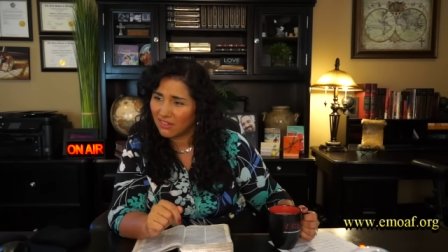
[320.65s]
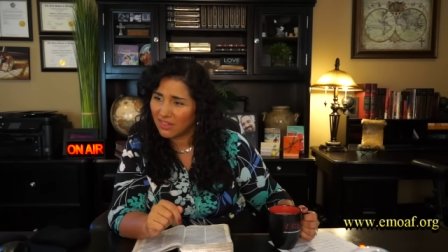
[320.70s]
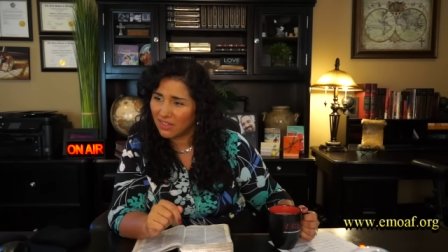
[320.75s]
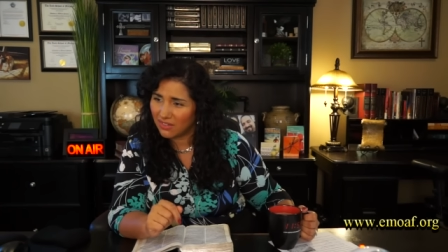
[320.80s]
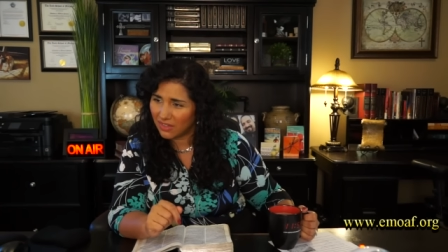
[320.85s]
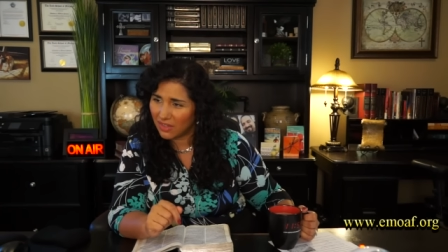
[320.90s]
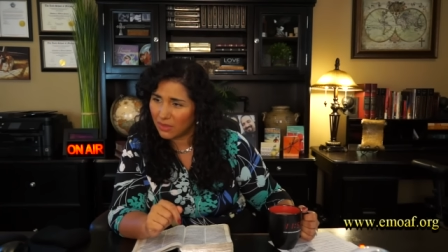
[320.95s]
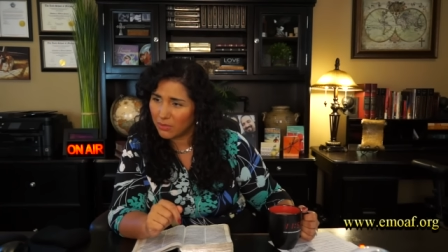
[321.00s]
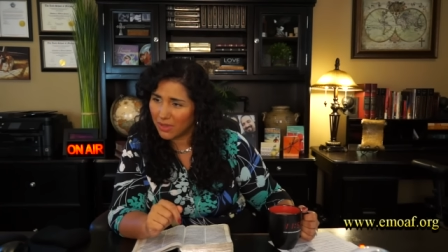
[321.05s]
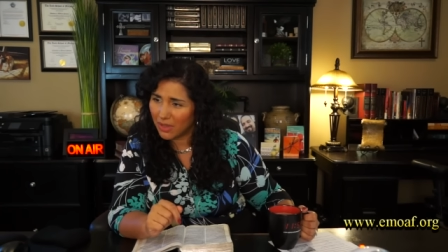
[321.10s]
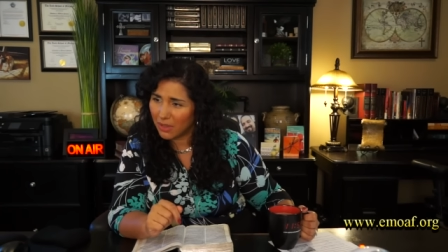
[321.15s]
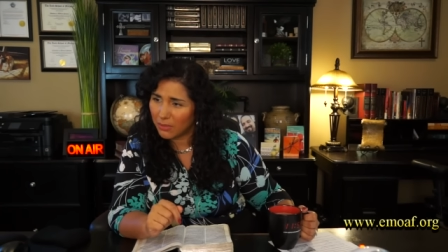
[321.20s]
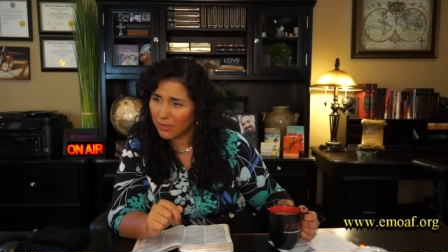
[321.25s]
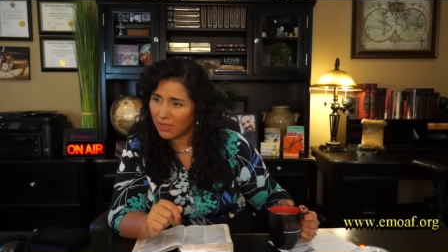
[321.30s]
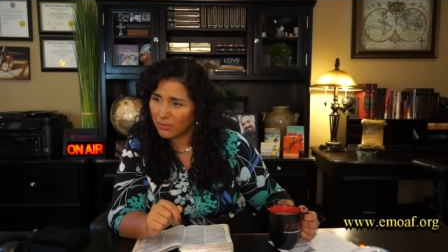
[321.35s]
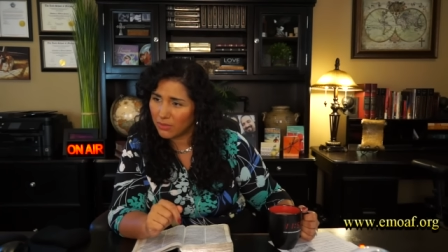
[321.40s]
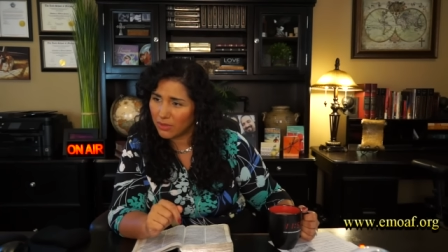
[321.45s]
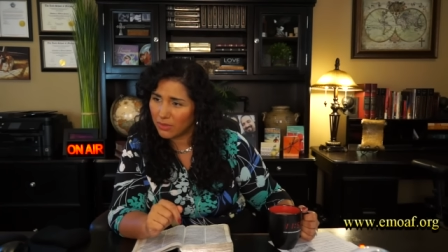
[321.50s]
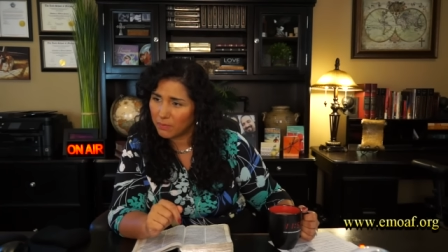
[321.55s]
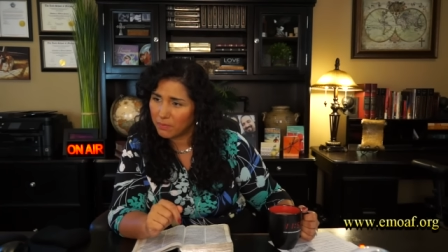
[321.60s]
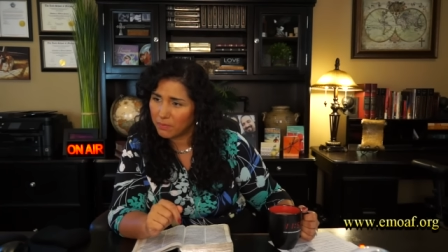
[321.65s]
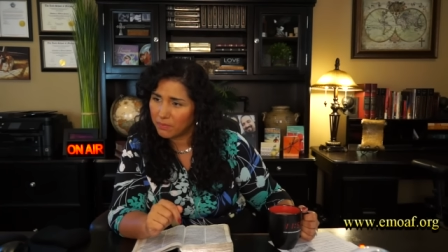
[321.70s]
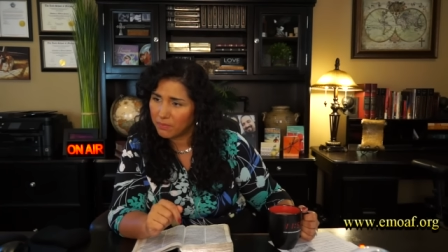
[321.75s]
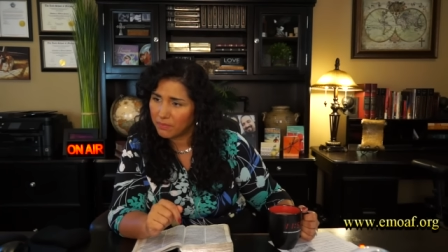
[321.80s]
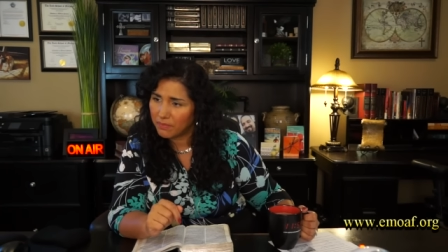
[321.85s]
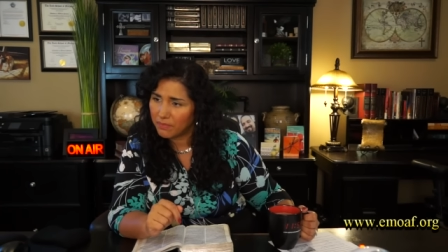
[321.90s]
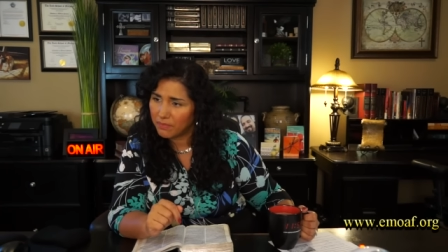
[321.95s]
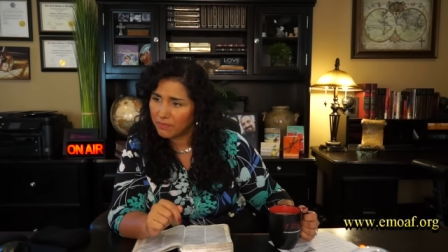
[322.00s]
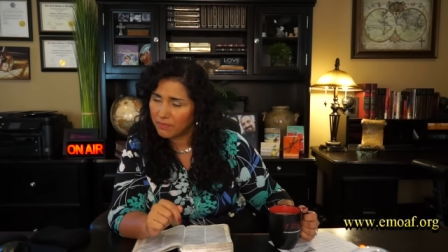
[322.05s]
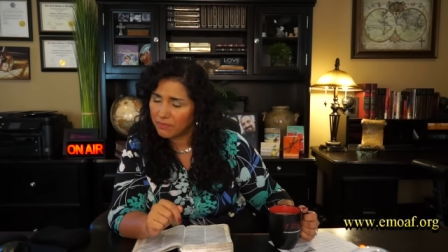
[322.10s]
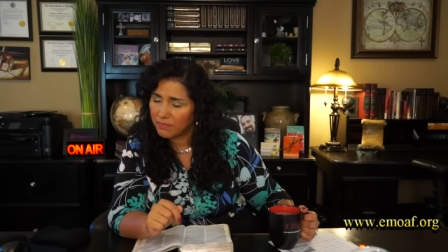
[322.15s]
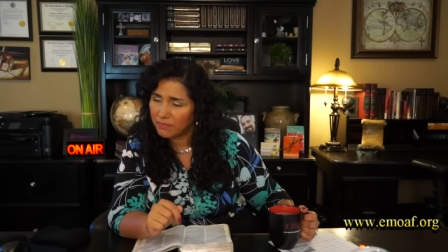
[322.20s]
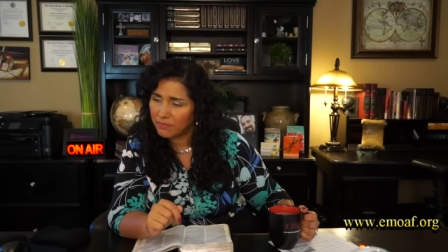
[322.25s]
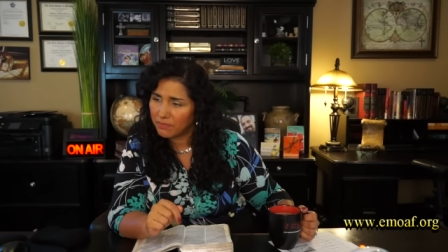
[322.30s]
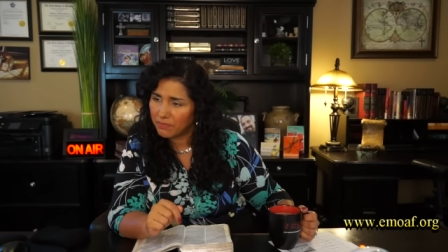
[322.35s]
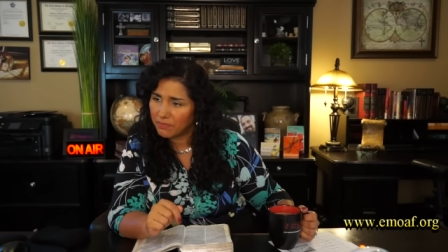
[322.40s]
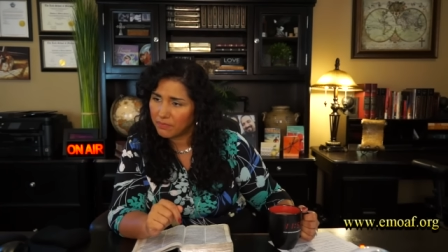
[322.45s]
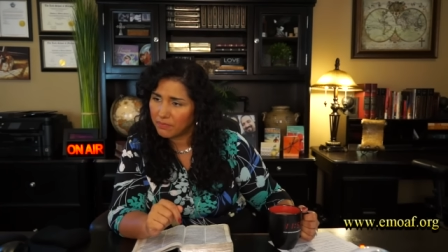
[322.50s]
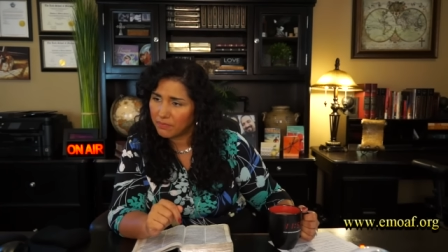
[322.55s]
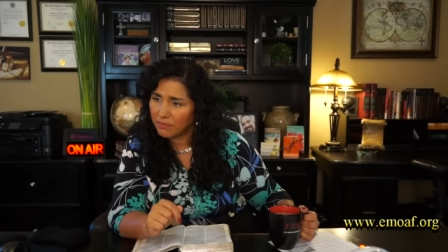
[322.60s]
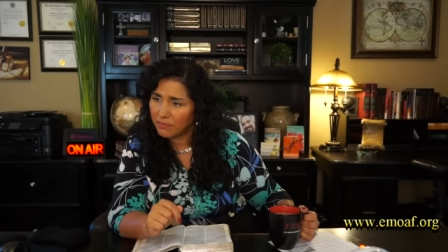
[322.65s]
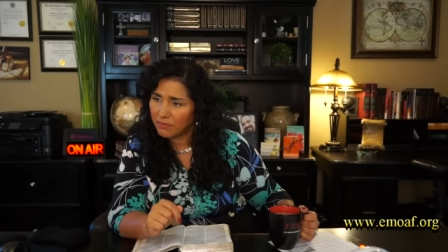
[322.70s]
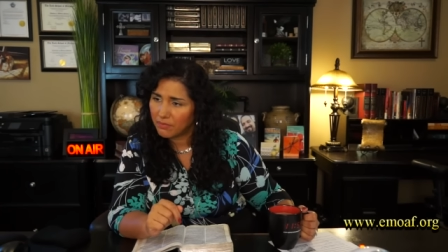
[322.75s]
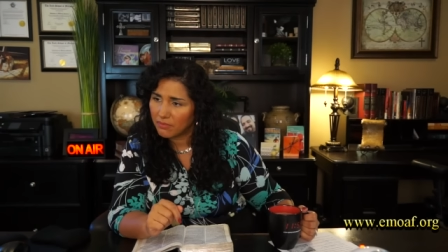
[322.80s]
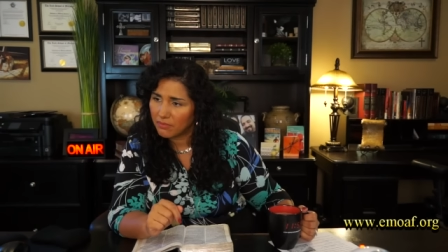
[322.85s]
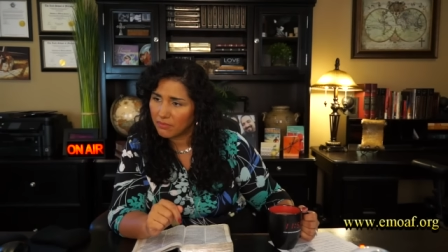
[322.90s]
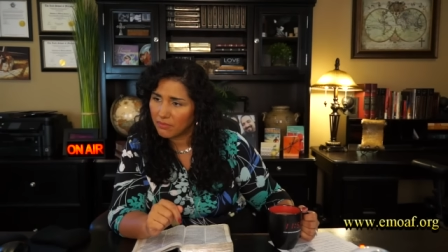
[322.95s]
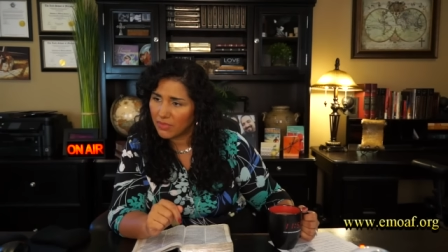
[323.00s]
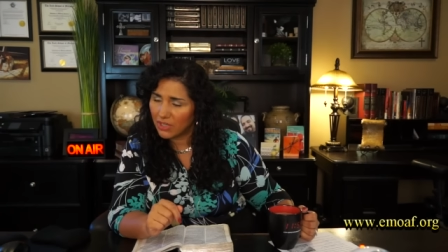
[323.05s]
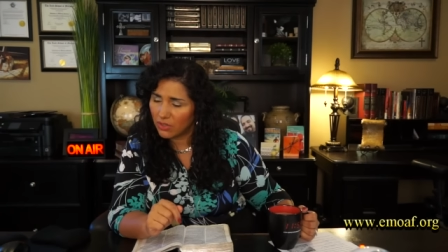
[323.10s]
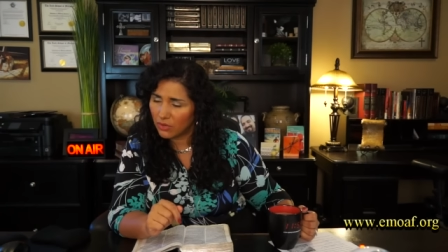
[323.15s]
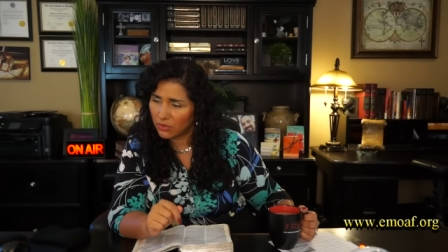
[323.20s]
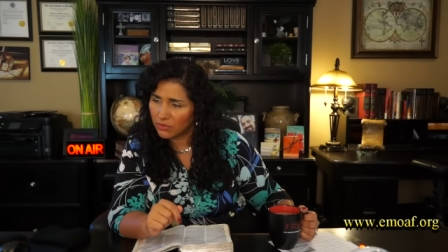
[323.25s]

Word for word: he's keeping that baby. He